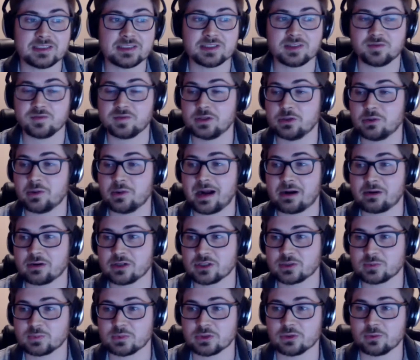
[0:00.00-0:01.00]
a few
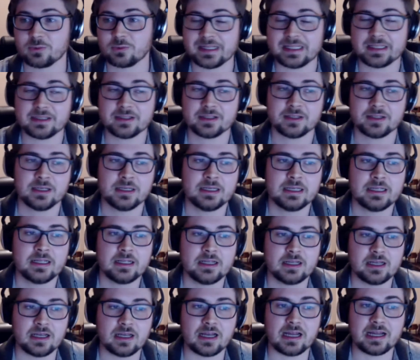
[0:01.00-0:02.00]
hours per week
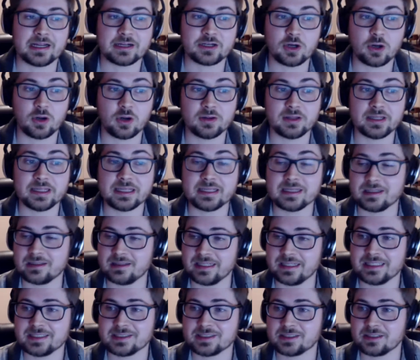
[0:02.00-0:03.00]
calling a
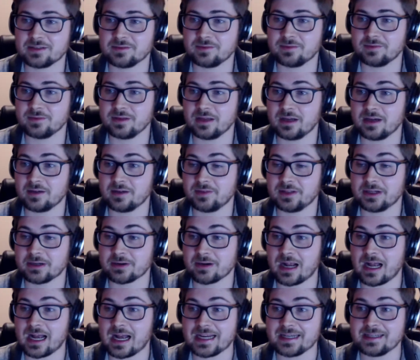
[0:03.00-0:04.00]
list of
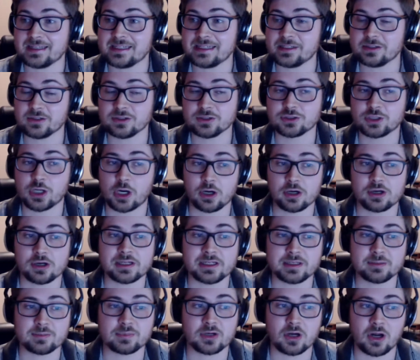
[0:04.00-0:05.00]
their ideal
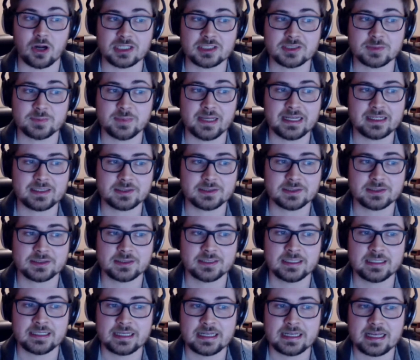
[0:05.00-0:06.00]
target prospects.
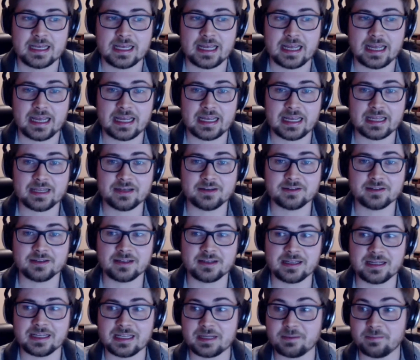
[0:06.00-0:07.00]
And
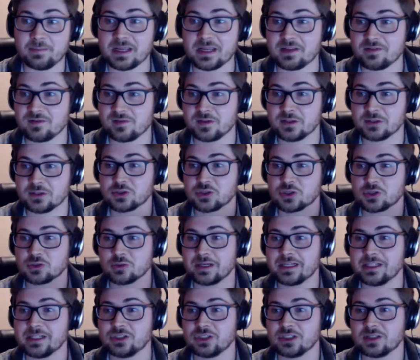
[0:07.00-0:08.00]
it may feel
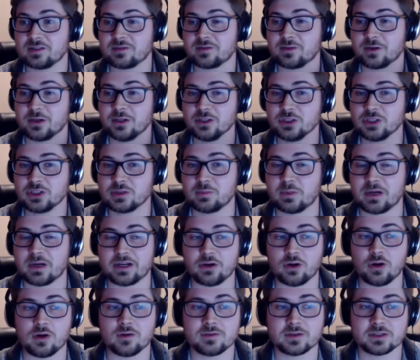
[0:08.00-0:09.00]
strange at first,
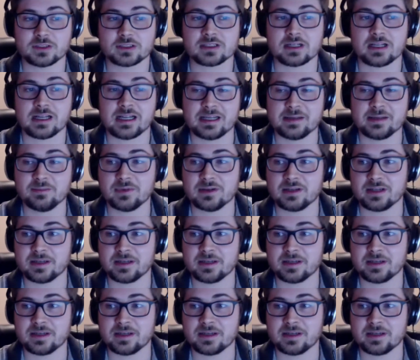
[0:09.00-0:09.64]
but over time